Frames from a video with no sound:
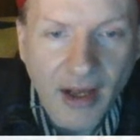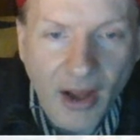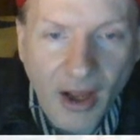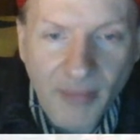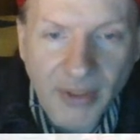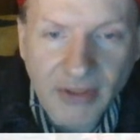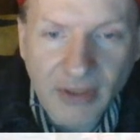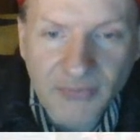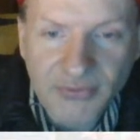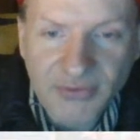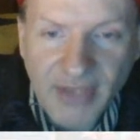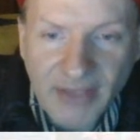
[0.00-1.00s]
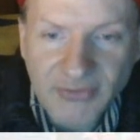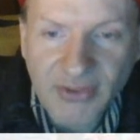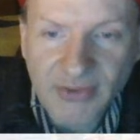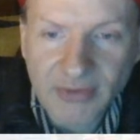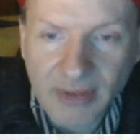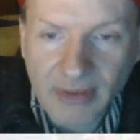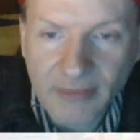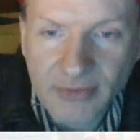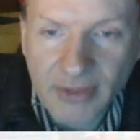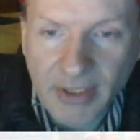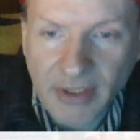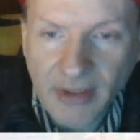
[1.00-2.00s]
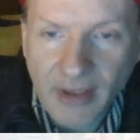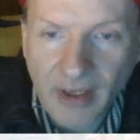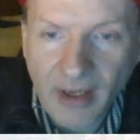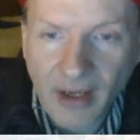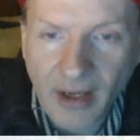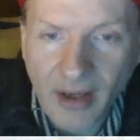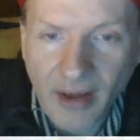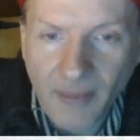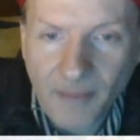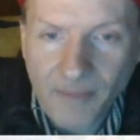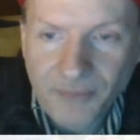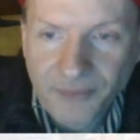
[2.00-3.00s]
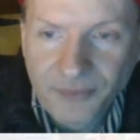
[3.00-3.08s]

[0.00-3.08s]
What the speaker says: Almond gives sassy delivery, and